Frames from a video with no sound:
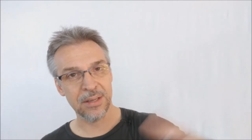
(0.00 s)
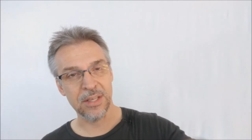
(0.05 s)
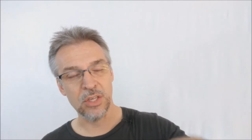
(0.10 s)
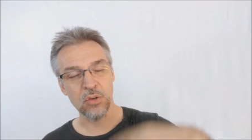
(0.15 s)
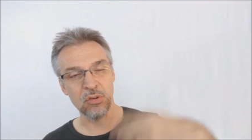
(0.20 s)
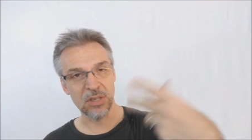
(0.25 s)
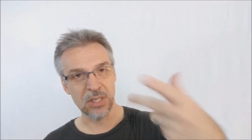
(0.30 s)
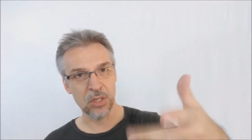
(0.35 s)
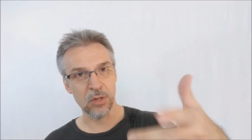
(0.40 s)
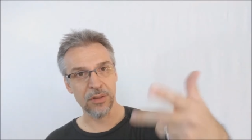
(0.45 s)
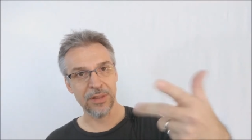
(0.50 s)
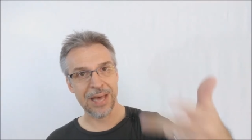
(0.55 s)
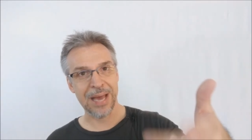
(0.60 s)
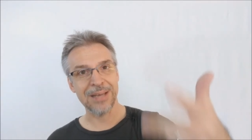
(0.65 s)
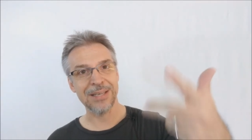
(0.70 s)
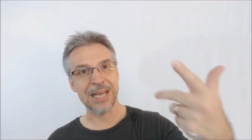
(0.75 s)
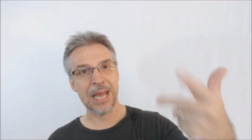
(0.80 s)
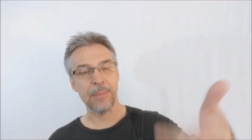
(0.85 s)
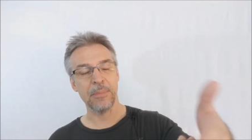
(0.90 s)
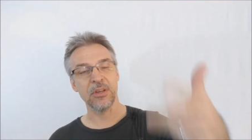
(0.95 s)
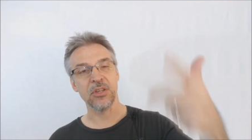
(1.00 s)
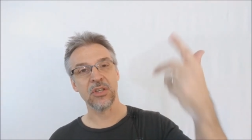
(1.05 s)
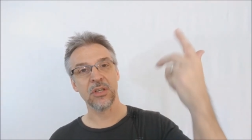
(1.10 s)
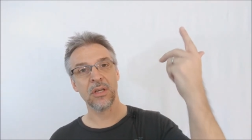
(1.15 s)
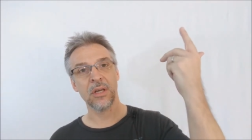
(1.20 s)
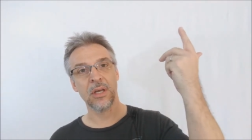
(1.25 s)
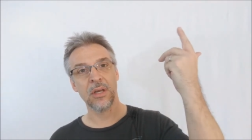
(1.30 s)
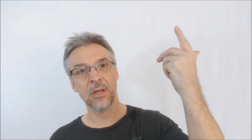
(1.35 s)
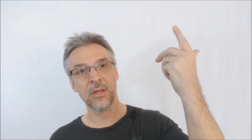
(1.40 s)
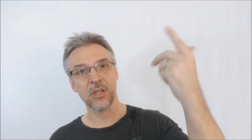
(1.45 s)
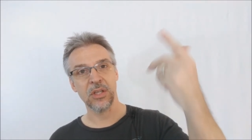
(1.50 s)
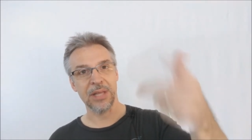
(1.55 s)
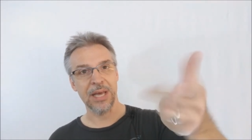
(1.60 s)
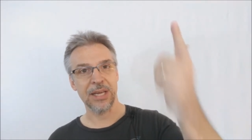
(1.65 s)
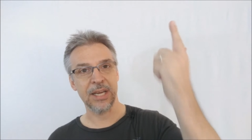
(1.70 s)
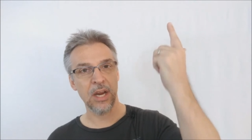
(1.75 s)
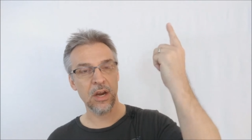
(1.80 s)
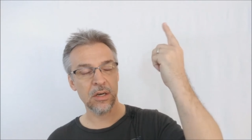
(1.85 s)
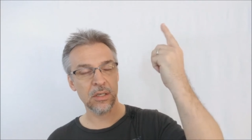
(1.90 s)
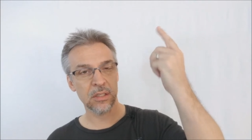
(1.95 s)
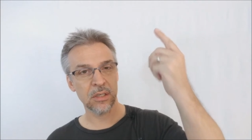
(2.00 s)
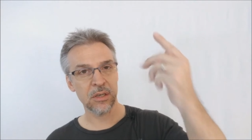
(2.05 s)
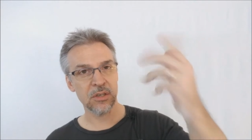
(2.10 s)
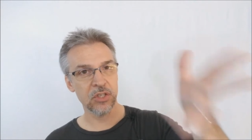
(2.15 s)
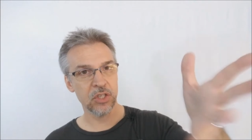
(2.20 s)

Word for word: and you deal that damage to that character.